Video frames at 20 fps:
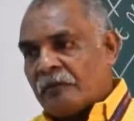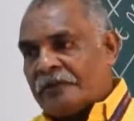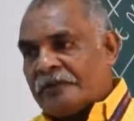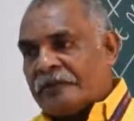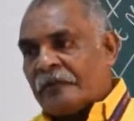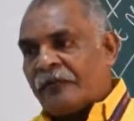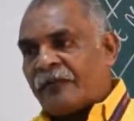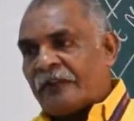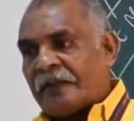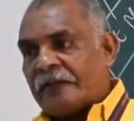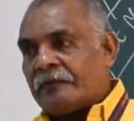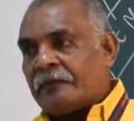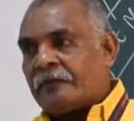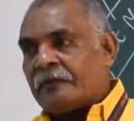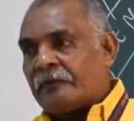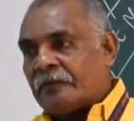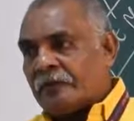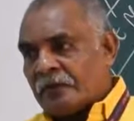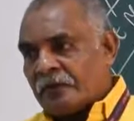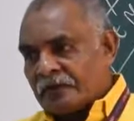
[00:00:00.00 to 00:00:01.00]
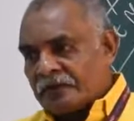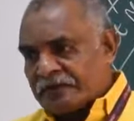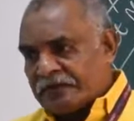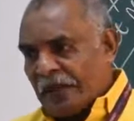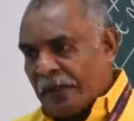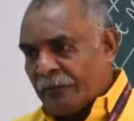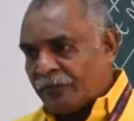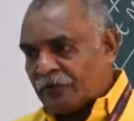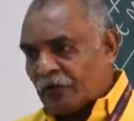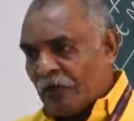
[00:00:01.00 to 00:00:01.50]
different
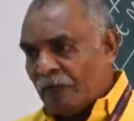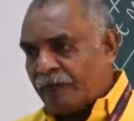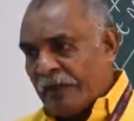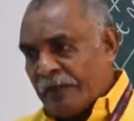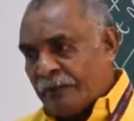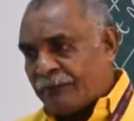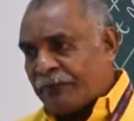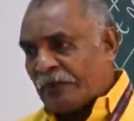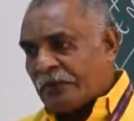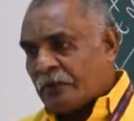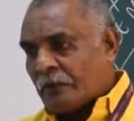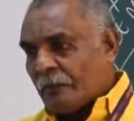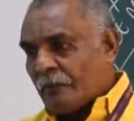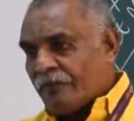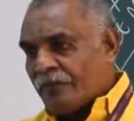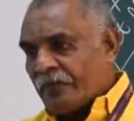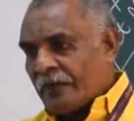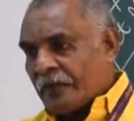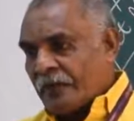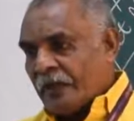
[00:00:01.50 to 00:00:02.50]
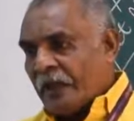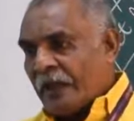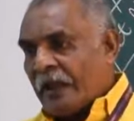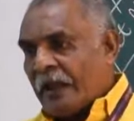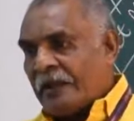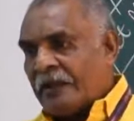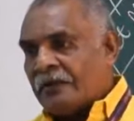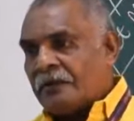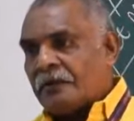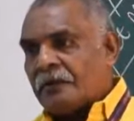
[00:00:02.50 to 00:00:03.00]
types of people
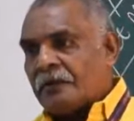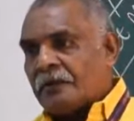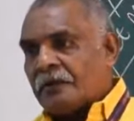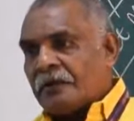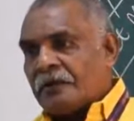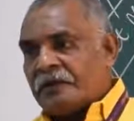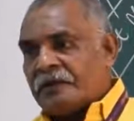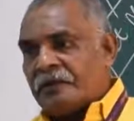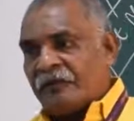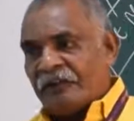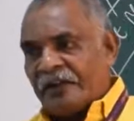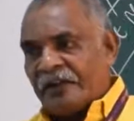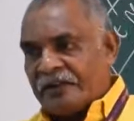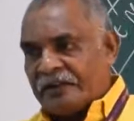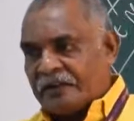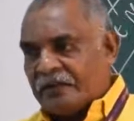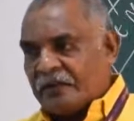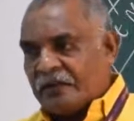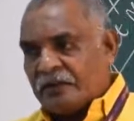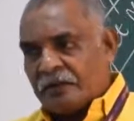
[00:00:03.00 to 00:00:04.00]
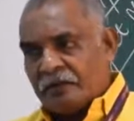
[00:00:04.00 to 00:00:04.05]
and different.